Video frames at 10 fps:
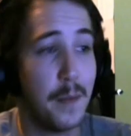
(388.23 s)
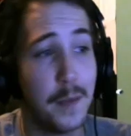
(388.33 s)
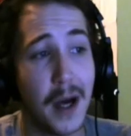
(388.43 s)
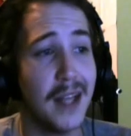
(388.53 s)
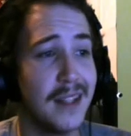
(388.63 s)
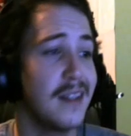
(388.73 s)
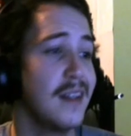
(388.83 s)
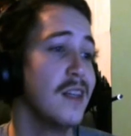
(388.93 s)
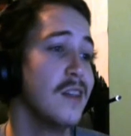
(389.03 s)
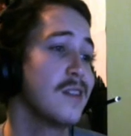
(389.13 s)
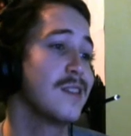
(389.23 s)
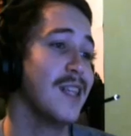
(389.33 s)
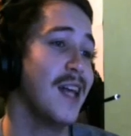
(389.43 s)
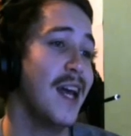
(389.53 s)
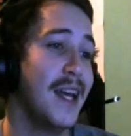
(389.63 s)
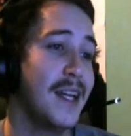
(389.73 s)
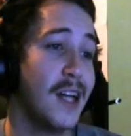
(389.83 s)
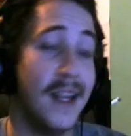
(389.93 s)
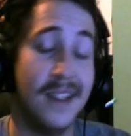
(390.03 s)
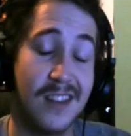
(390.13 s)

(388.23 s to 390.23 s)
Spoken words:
But it looks like it's